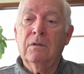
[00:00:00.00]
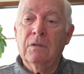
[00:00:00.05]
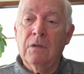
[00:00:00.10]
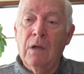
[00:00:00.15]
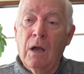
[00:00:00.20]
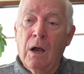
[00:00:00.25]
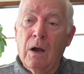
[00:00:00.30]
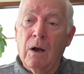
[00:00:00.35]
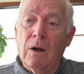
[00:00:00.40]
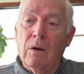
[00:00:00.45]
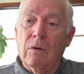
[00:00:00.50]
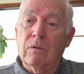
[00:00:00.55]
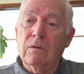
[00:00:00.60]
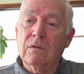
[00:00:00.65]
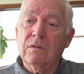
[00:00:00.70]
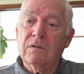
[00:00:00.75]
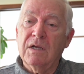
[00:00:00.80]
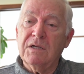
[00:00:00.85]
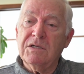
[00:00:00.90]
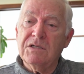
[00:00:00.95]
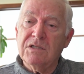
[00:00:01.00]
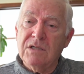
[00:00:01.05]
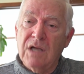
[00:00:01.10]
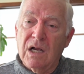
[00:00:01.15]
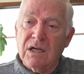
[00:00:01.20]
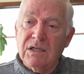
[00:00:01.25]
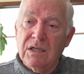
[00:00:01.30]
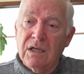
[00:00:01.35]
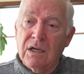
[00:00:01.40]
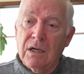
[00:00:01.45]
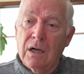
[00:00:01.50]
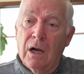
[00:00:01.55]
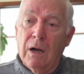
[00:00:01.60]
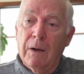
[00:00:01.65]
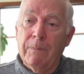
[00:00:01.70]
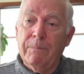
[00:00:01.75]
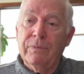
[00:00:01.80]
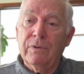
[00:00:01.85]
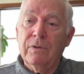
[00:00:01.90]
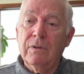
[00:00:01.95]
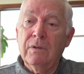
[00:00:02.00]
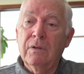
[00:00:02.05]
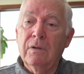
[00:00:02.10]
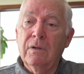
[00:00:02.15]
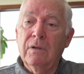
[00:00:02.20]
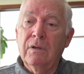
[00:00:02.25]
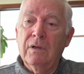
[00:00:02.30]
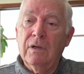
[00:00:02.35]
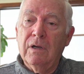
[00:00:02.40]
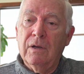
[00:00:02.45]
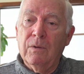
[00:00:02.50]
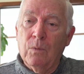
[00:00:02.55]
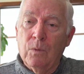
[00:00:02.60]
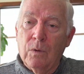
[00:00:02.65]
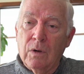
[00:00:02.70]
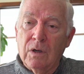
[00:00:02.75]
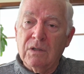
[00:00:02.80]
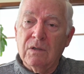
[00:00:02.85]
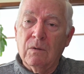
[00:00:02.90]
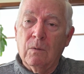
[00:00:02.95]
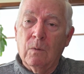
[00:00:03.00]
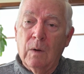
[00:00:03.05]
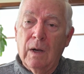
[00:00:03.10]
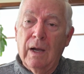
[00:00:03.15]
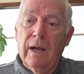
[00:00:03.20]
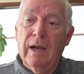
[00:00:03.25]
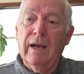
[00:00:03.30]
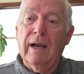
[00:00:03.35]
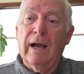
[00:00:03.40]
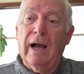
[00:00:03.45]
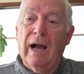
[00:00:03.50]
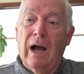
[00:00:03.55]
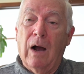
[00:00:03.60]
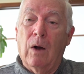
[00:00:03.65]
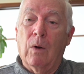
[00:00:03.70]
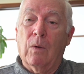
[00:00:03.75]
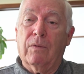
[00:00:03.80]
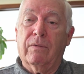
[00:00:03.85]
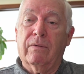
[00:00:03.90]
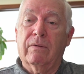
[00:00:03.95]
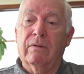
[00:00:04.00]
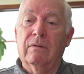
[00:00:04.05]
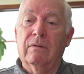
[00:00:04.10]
No, they sucked it up and worked a way out.